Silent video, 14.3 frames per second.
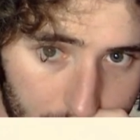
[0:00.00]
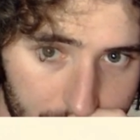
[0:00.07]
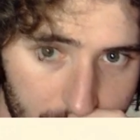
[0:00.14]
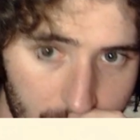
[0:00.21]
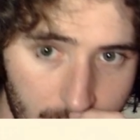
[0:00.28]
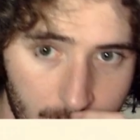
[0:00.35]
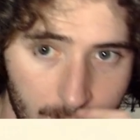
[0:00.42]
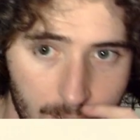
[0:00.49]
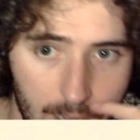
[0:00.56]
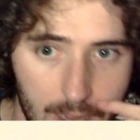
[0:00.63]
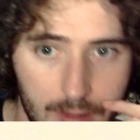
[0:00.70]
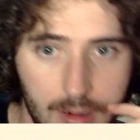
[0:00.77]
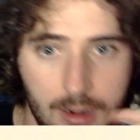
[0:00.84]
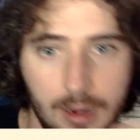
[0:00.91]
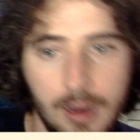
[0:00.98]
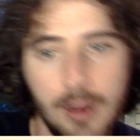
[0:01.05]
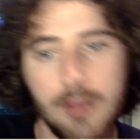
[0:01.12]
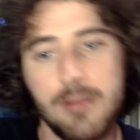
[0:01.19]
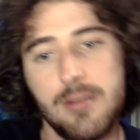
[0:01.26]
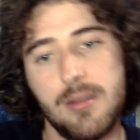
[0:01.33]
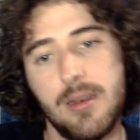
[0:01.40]
No,
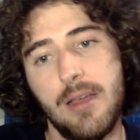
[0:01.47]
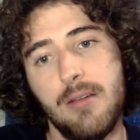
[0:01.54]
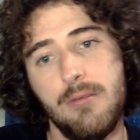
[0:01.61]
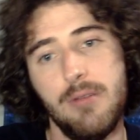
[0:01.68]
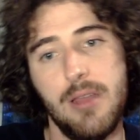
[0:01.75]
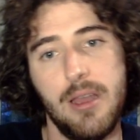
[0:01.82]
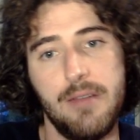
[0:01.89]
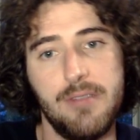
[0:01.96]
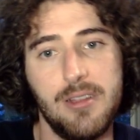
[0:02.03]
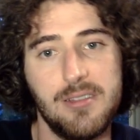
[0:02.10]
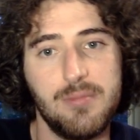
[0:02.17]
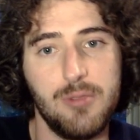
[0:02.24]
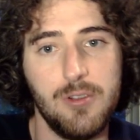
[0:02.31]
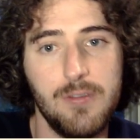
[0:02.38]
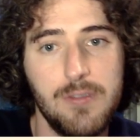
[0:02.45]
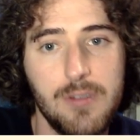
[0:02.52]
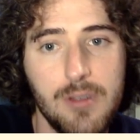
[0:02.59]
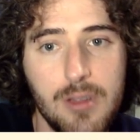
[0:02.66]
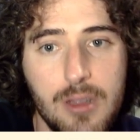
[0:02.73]
no. Now we have this move.